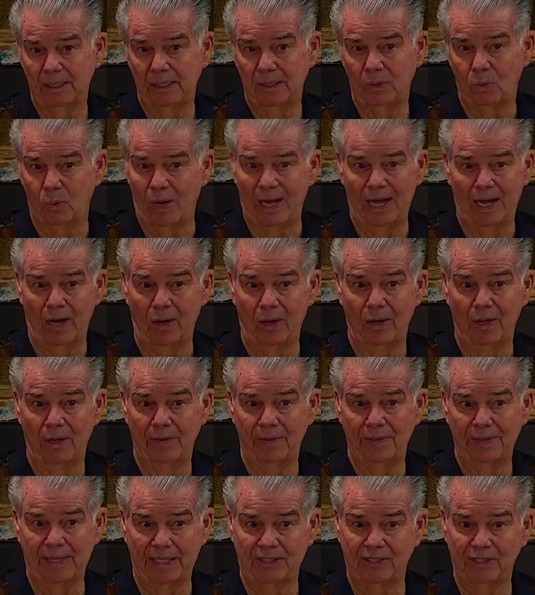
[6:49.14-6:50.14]
Wow,
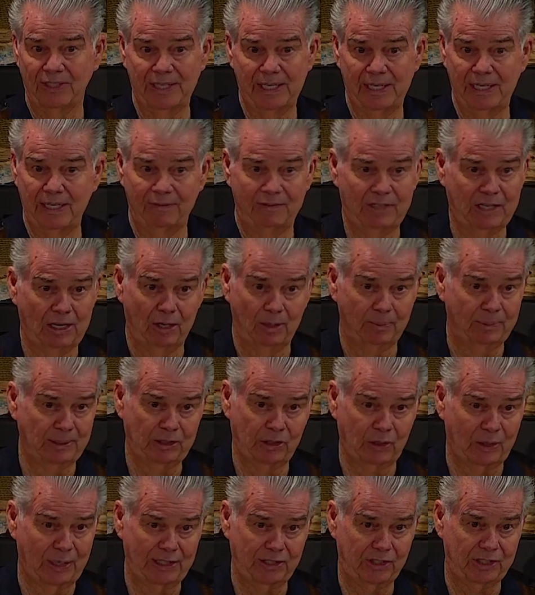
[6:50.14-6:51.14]
that's the day of terrible
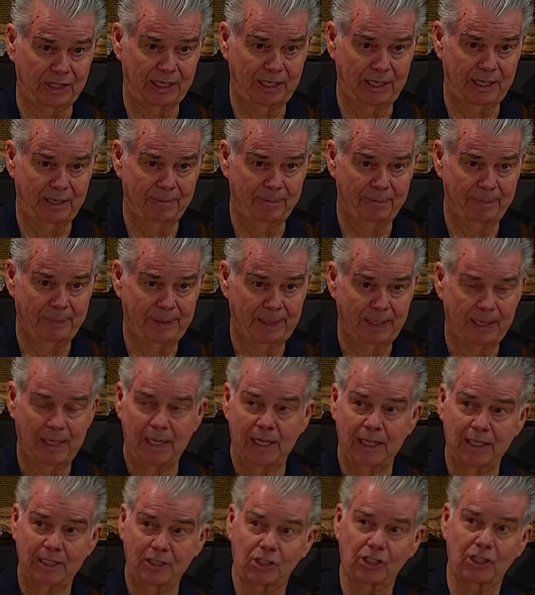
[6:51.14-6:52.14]
tragedy.
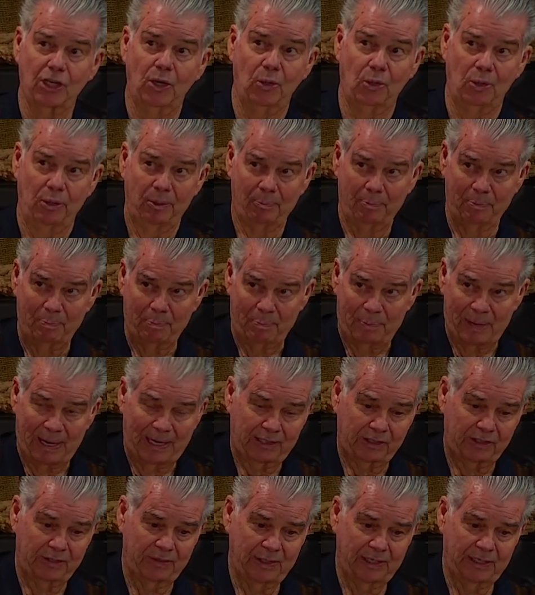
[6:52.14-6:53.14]
So,
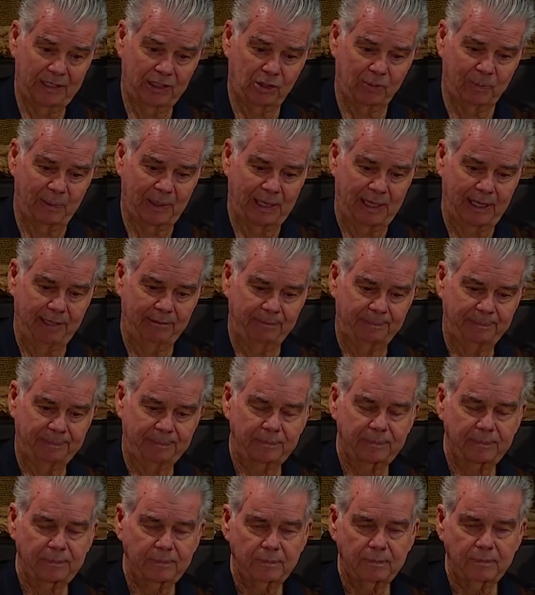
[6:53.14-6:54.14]
back to the display.
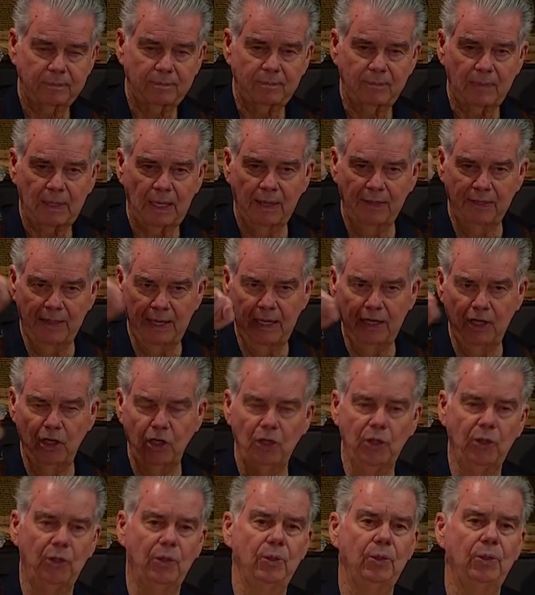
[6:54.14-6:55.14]
They
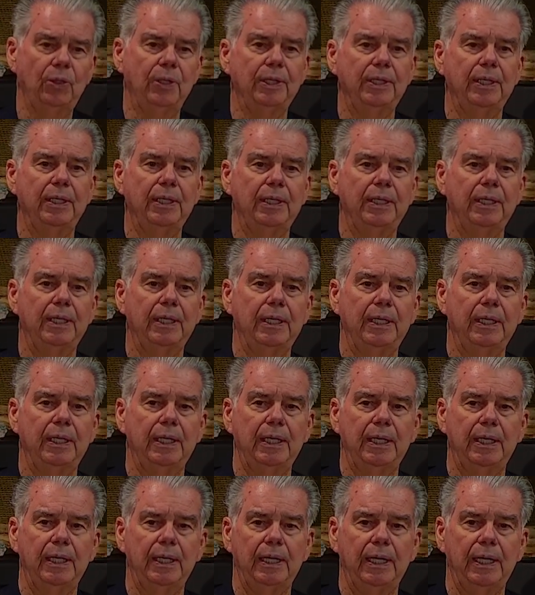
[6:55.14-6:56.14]
knew
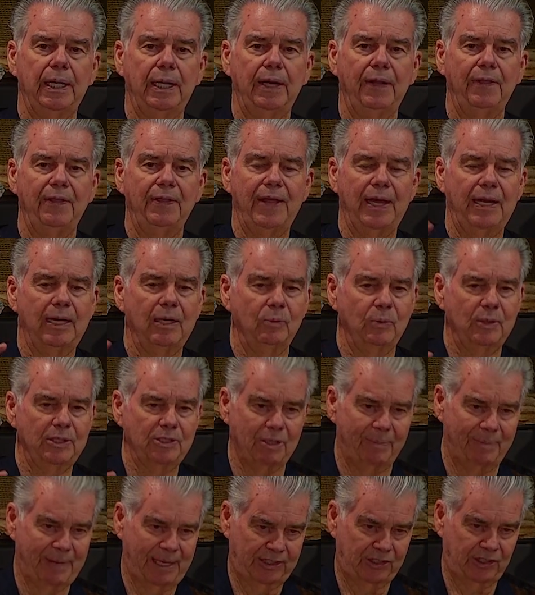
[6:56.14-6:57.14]
that it was
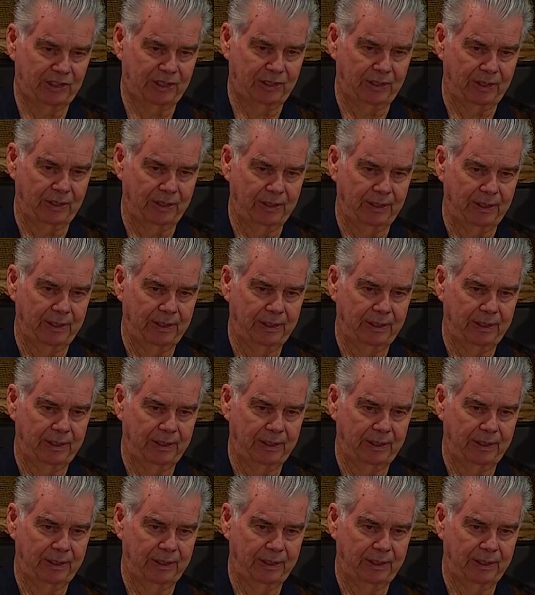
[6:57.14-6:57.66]
a massacre.